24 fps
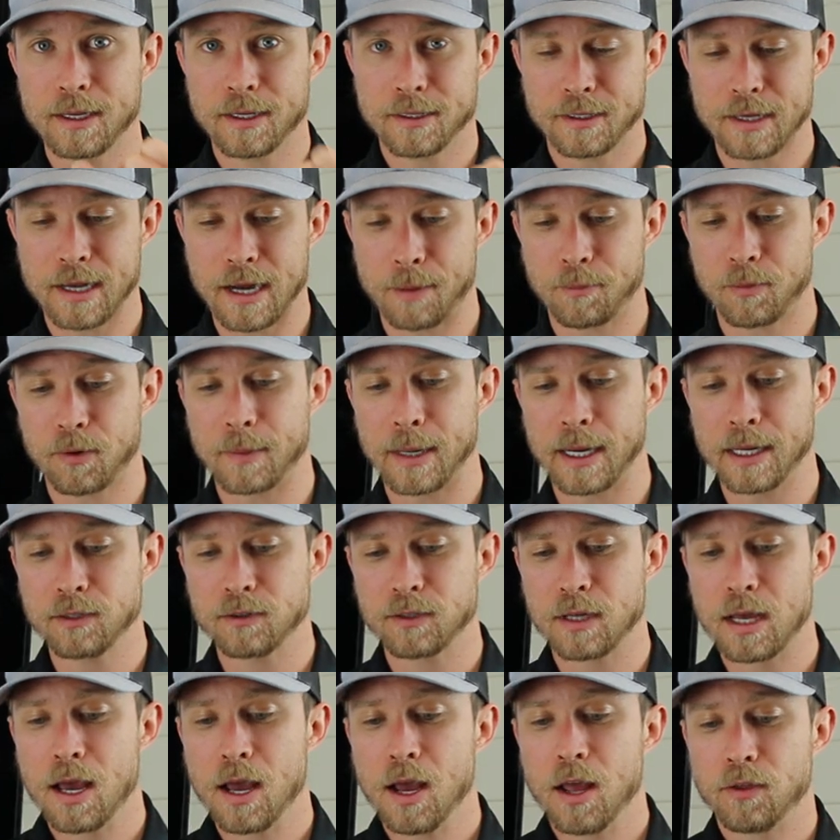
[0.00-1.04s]
is
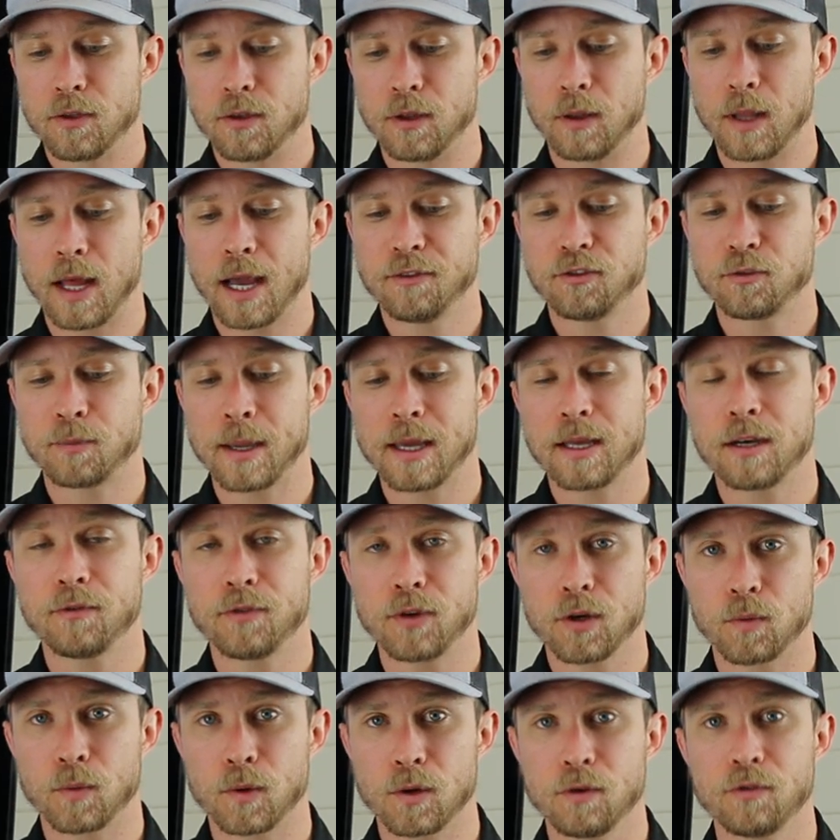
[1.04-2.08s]
compromised, the lifespan of
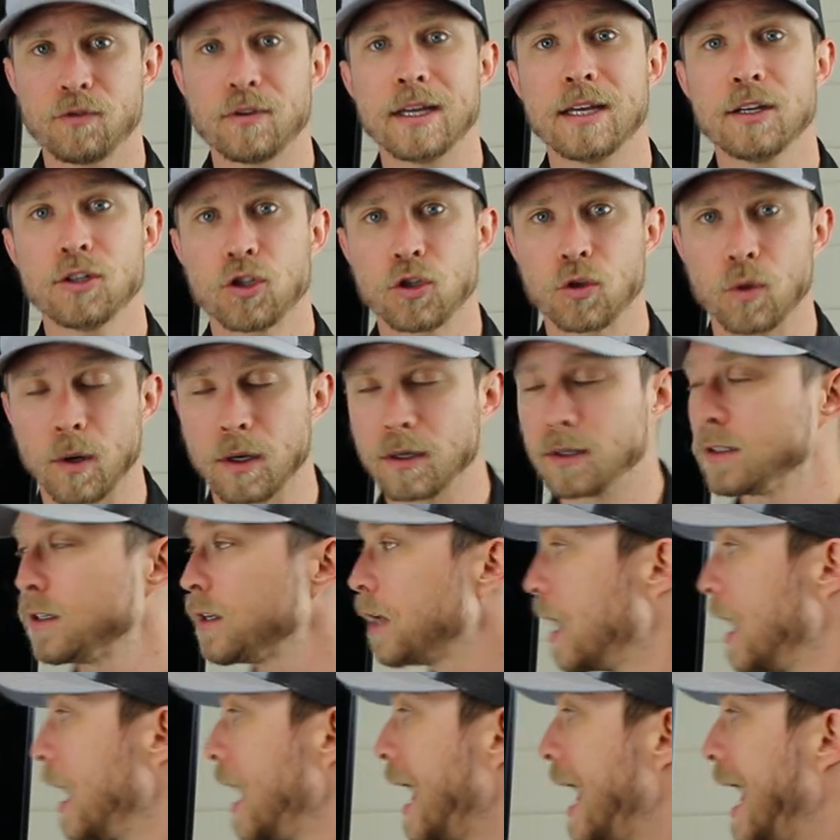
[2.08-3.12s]
your roof is shortened,
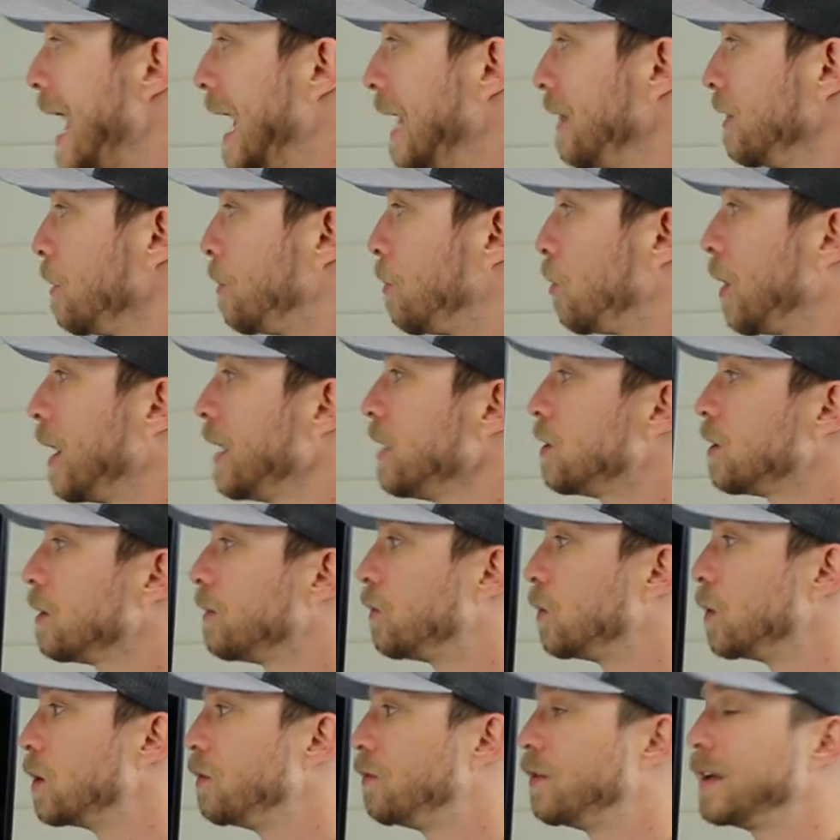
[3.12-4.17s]
and the price
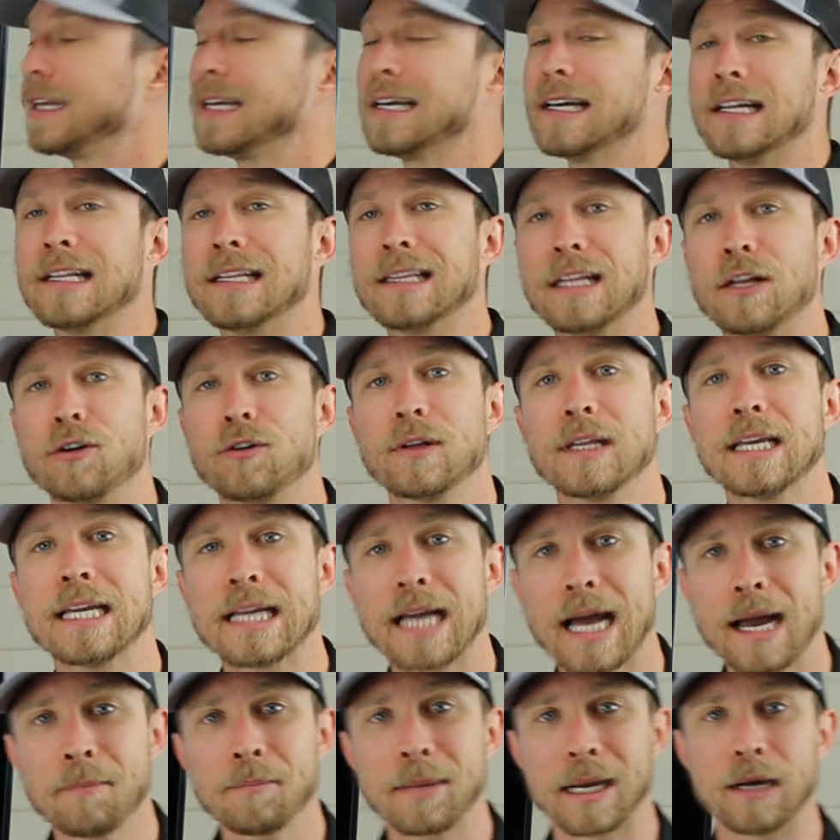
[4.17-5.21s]
of roofing literally
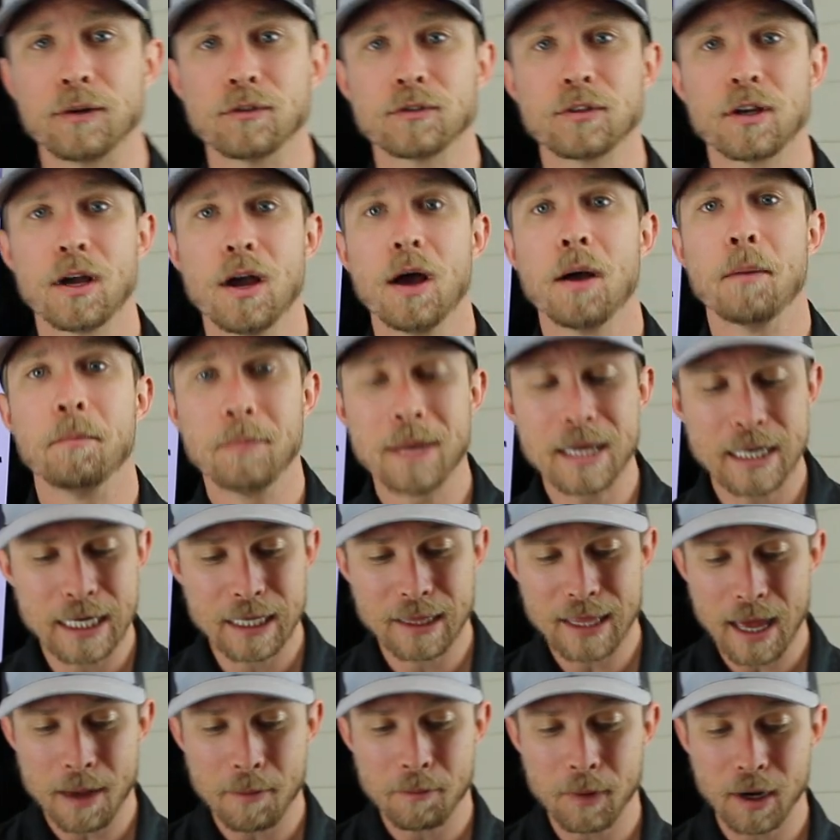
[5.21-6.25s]
compounds,
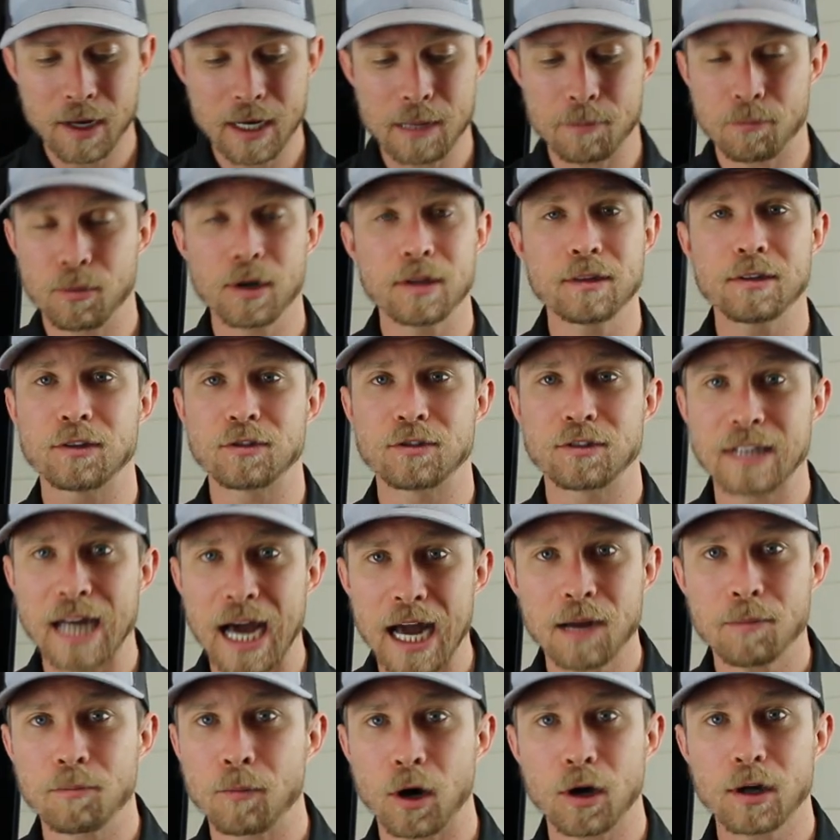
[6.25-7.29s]
meaning that money put in the
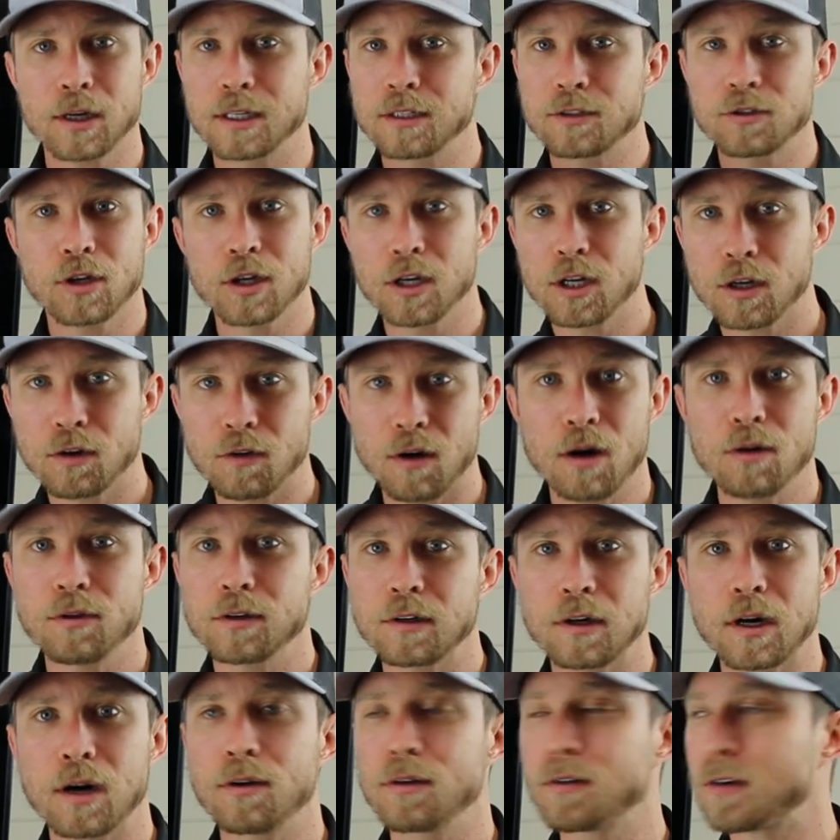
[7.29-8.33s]
stock market is going to grow
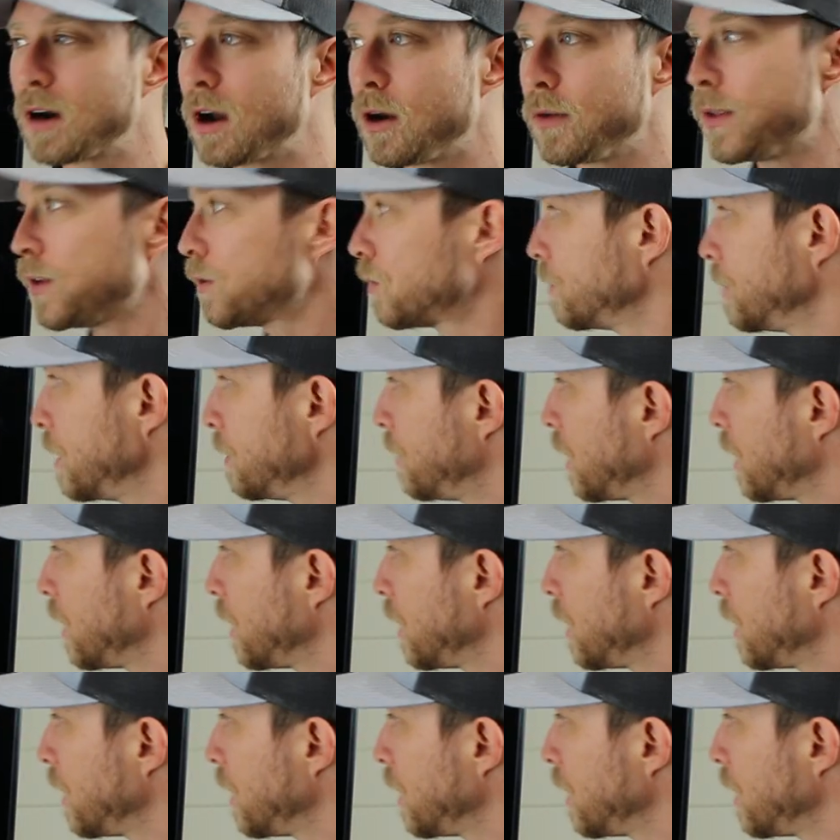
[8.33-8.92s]
and grow and grow. This would be